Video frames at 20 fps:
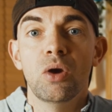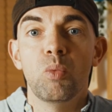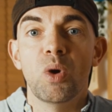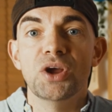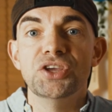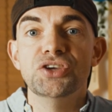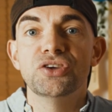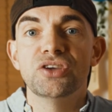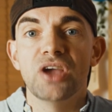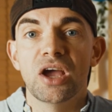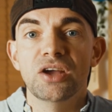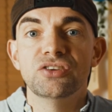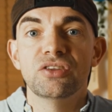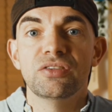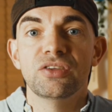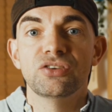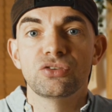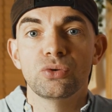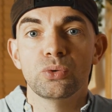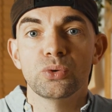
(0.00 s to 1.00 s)
where you go
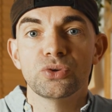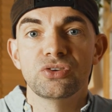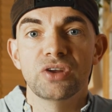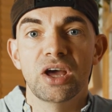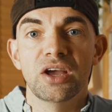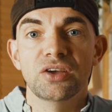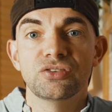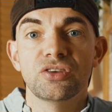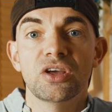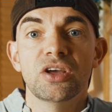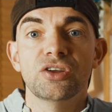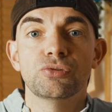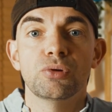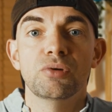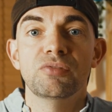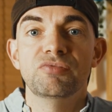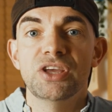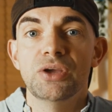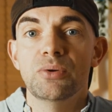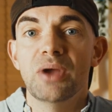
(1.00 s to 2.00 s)
to the source notes to
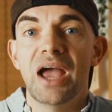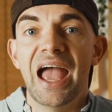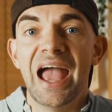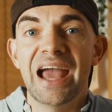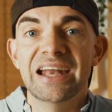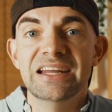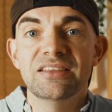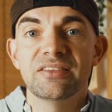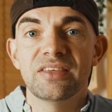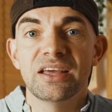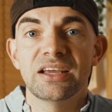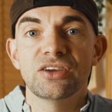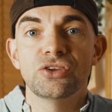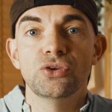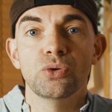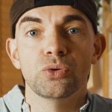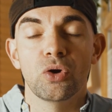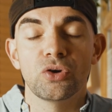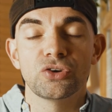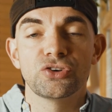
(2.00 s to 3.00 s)
review anything
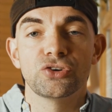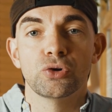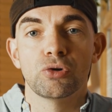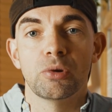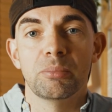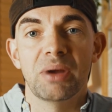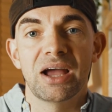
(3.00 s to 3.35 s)
you're not sure